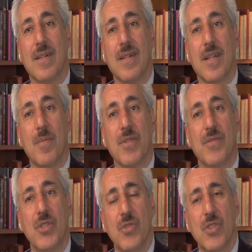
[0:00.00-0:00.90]
couple of
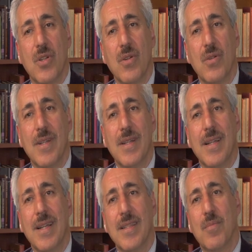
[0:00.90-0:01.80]
years ago,
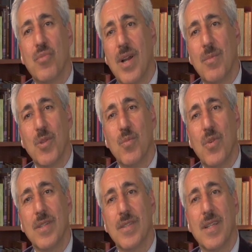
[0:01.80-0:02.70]
and the problem
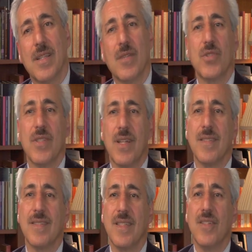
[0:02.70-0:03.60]
was there was not a
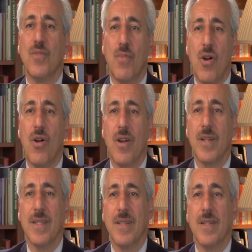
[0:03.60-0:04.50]
single
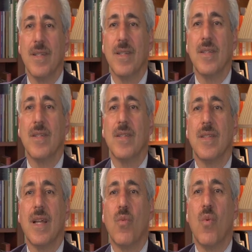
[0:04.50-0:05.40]
party
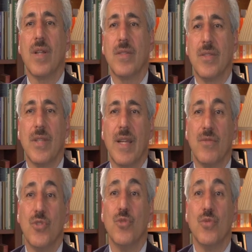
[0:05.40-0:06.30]
that wanted to have
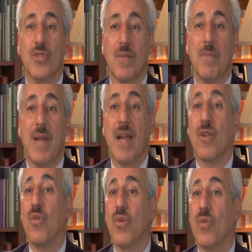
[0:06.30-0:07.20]
Jews come back
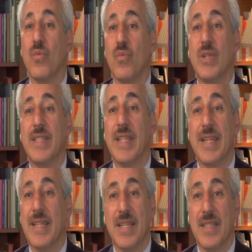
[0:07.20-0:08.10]
or
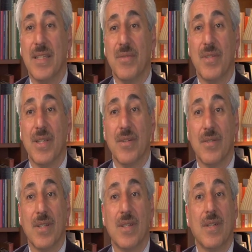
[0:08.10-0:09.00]
retain any of their
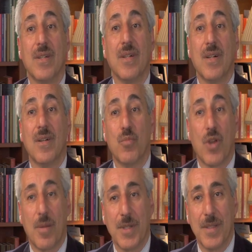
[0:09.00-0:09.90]

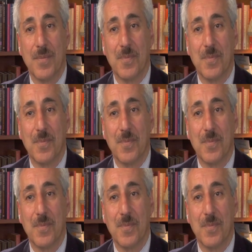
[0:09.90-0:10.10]
property.